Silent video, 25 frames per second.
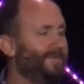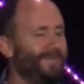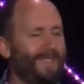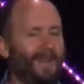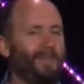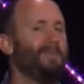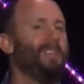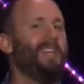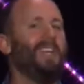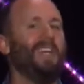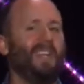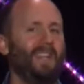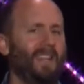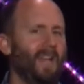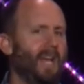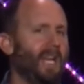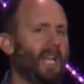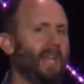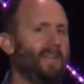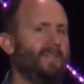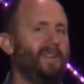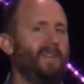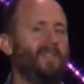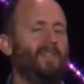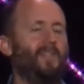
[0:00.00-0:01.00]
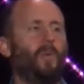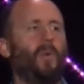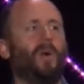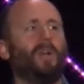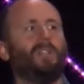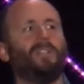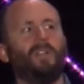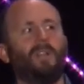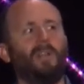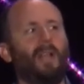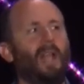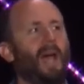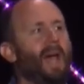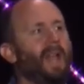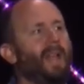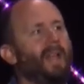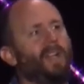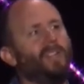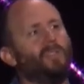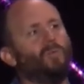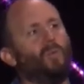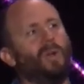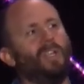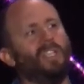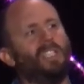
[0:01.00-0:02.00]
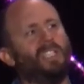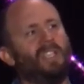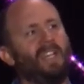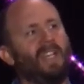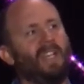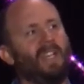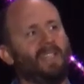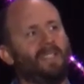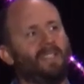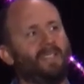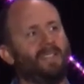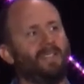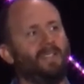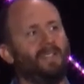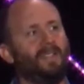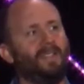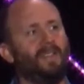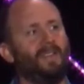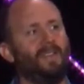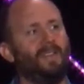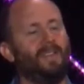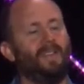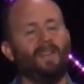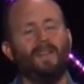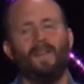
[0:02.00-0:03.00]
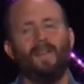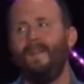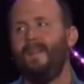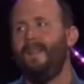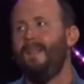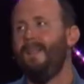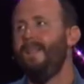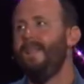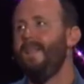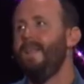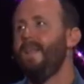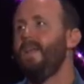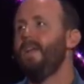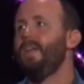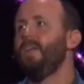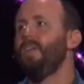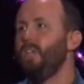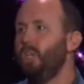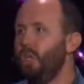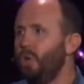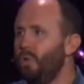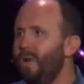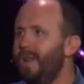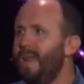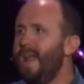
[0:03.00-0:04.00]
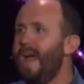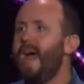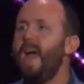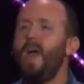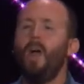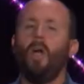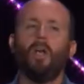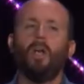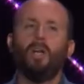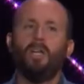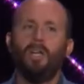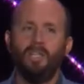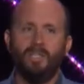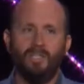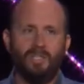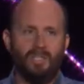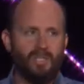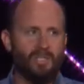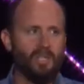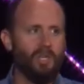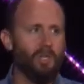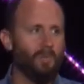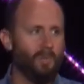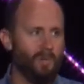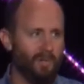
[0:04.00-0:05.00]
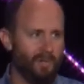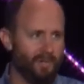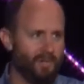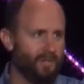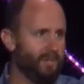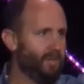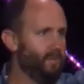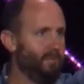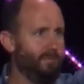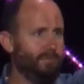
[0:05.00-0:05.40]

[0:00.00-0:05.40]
I'm kidding. I love you if you're watching online. Here's what it sticks. You and I are consumers.